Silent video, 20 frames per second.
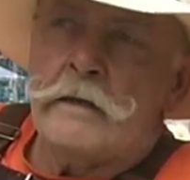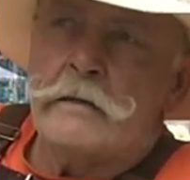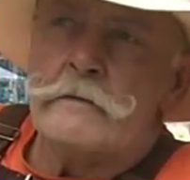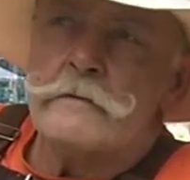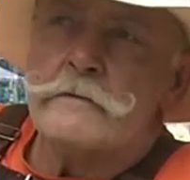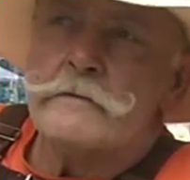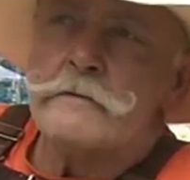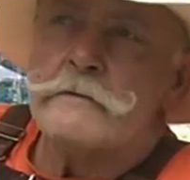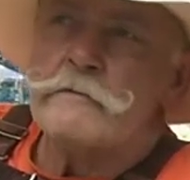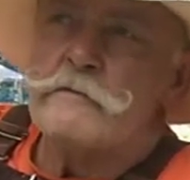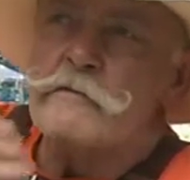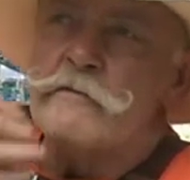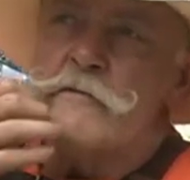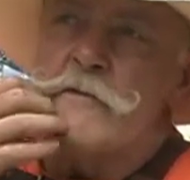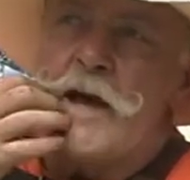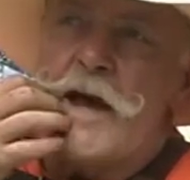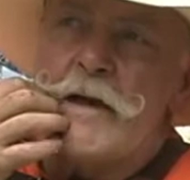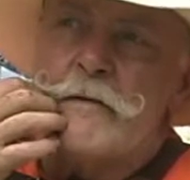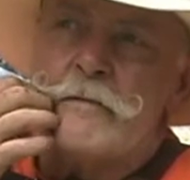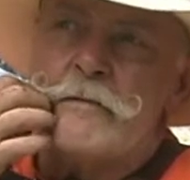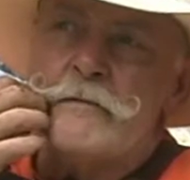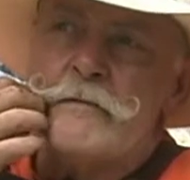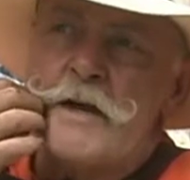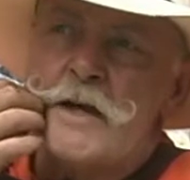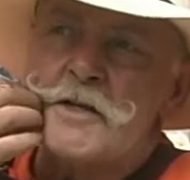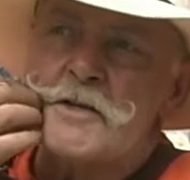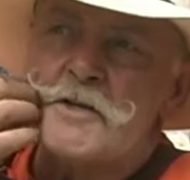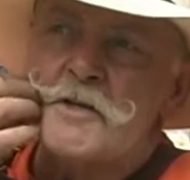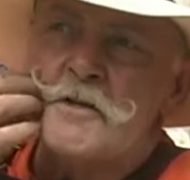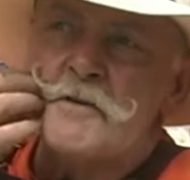There's 5
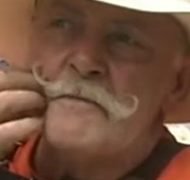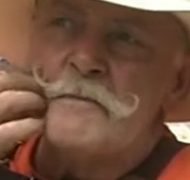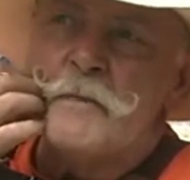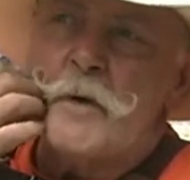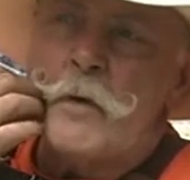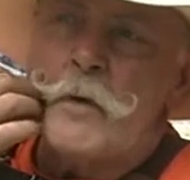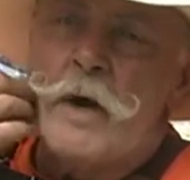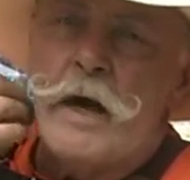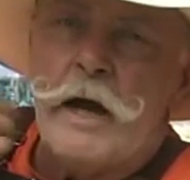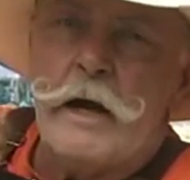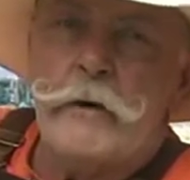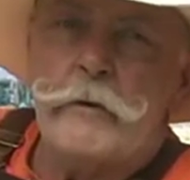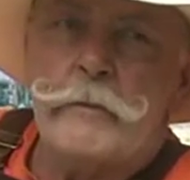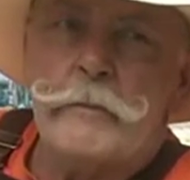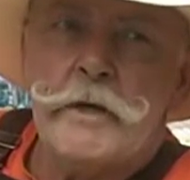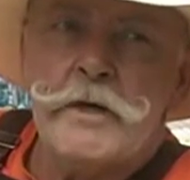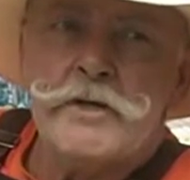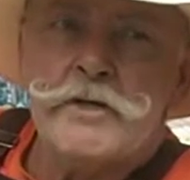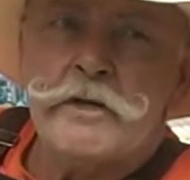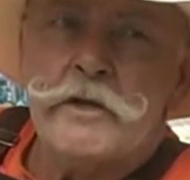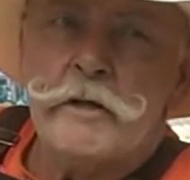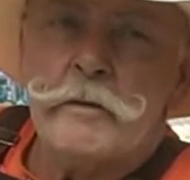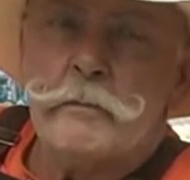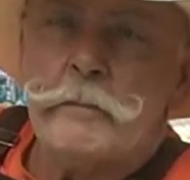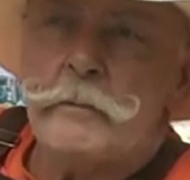investors from Ohio and Michigan,